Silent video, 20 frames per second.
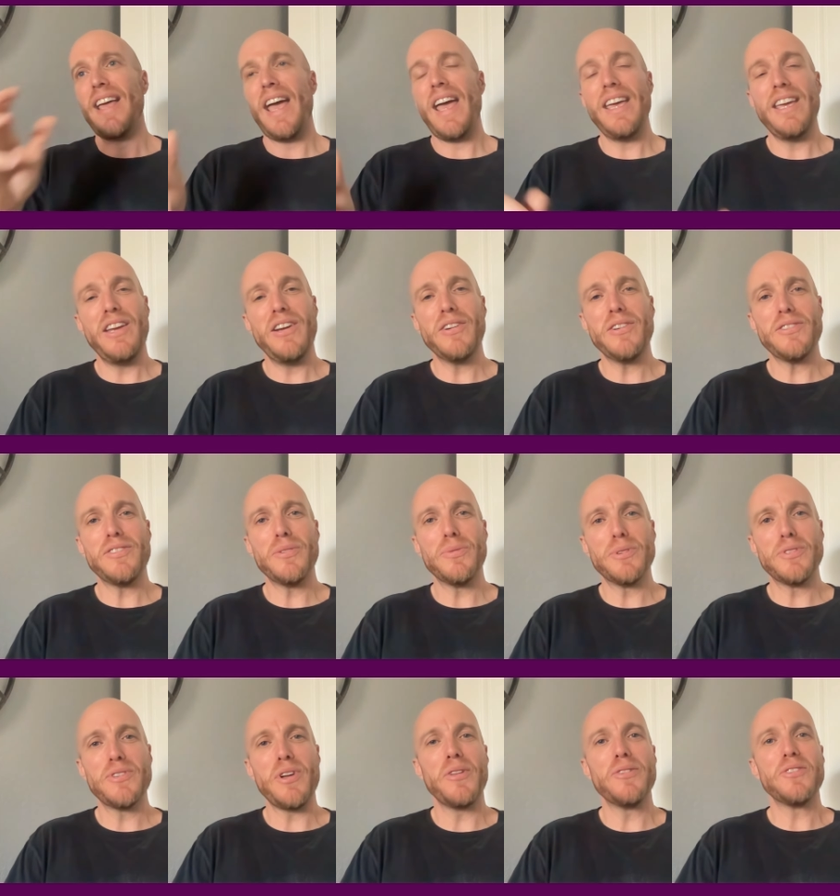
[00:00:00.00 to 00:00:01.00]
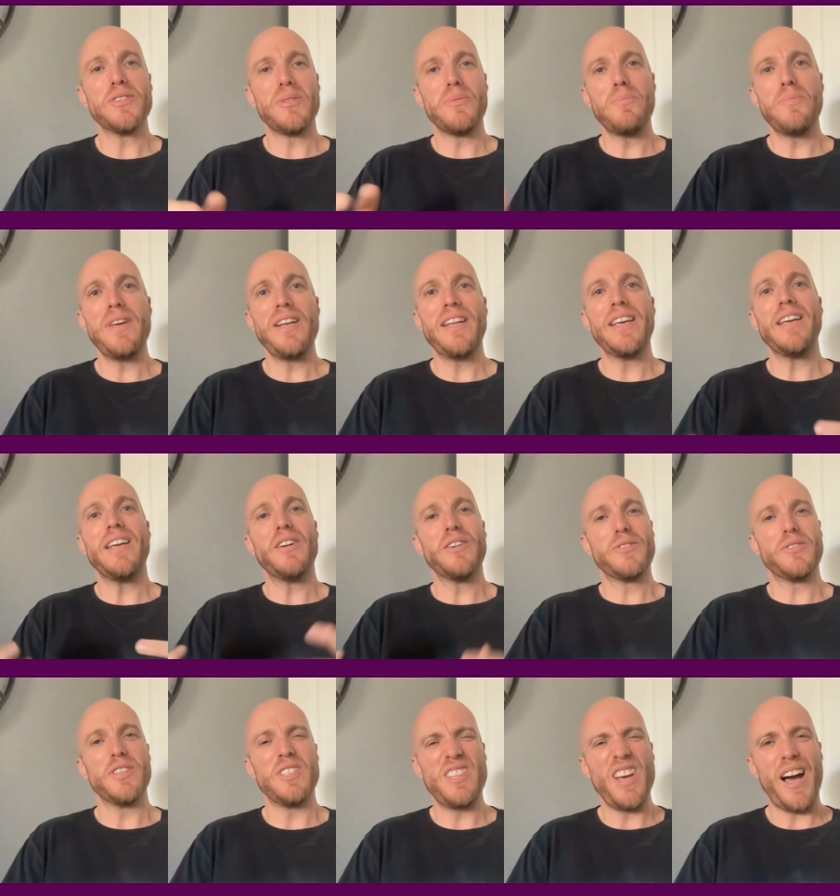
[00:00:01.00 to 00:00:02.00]
hey, here's the results of the meeting, here's
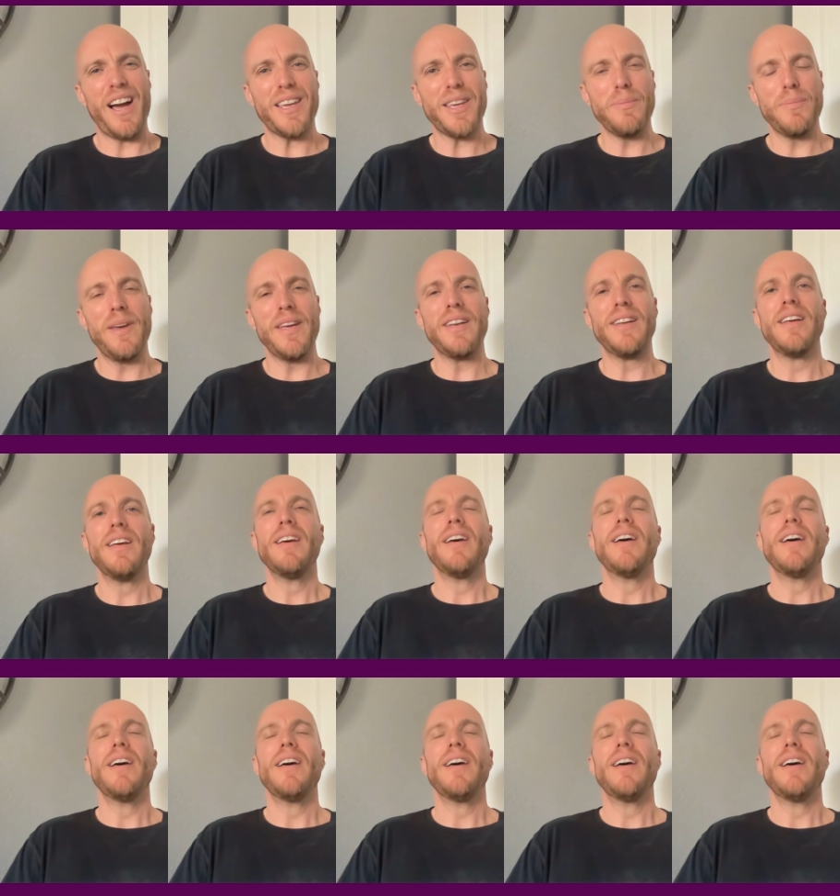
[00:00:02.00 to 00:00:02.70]
the document,